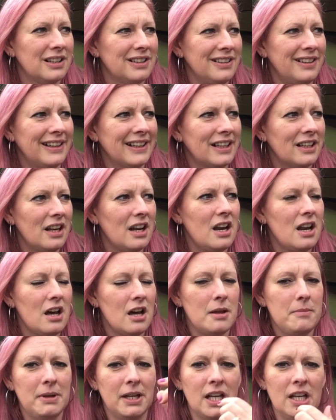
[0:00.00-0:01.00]
like
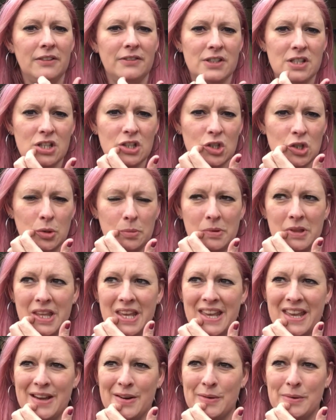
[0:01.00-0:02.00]
climbing over to the top of the
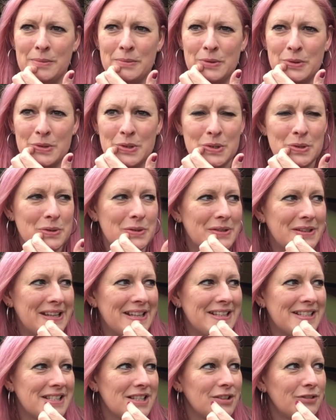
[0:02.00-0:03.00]
hill, I'm not sure I'll
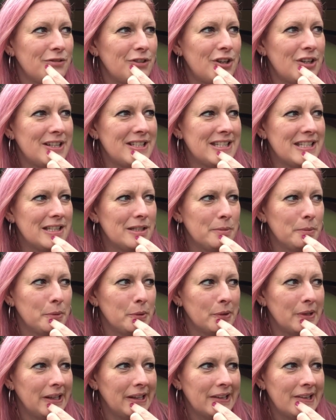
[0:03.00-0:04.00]
get a sunrise in the
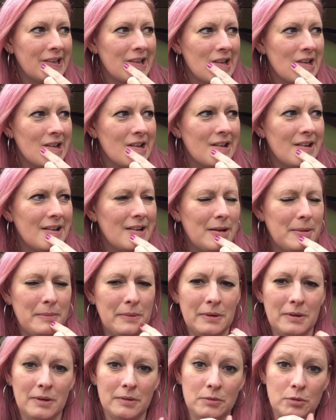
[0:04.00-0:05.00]
morning. I'm
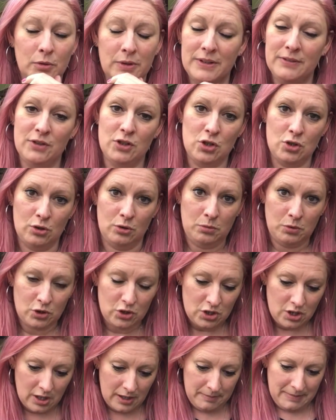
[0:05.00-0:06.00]
not even sure
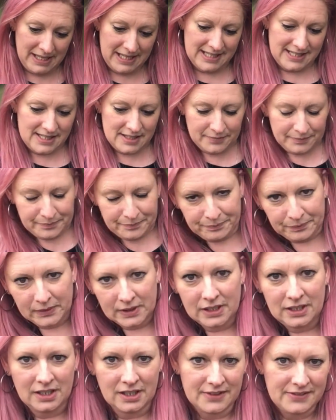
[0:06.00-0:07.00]
what time it is.
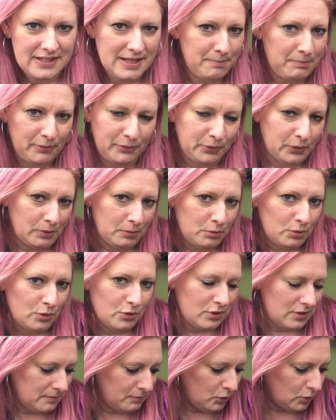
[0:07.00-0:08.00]
Like I said before, I'm
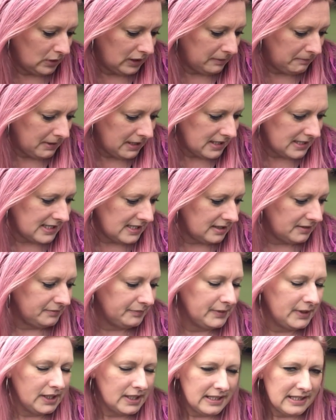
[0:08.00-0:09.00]
not a morning person.
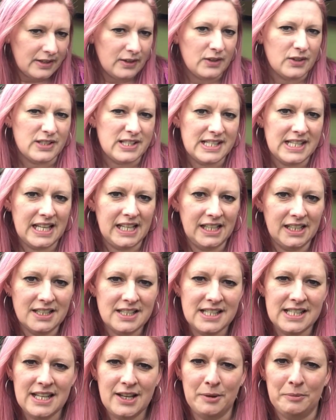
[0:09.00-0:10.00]
I'll see
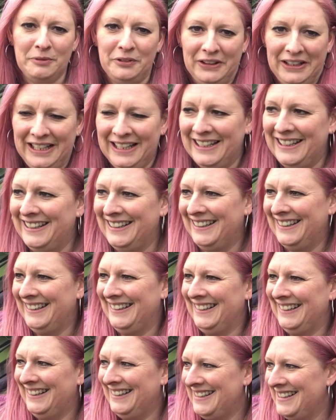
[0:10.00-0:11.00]
how I'm feeling.
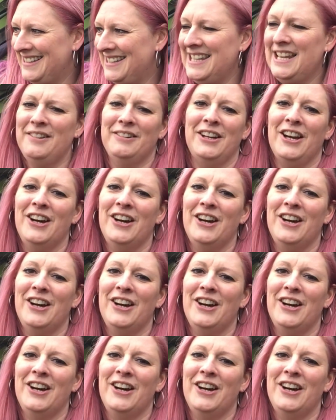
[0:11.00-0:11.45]
See how